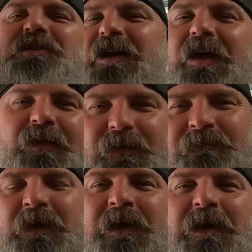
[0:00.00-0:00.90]
together.
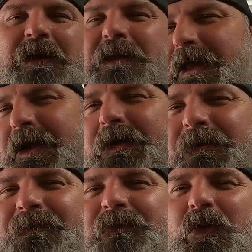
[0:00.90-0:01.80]

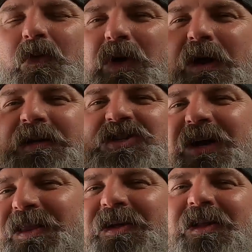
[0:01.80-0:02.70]
Now we're gonna
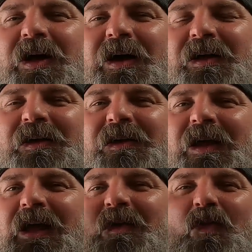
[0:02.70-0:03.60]
check the clock
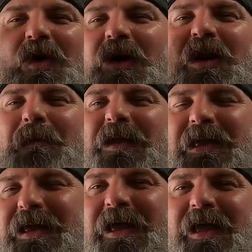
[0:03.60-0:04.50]
and we're gonna
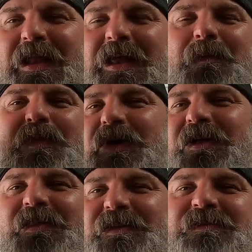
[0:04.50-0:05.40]
begin
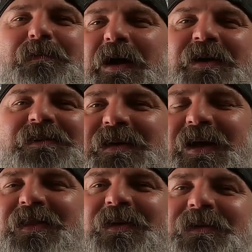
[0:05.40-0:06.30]
putting this bike
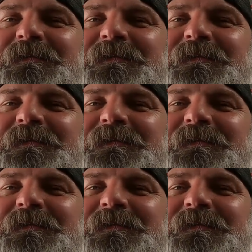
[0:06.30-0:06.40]
together.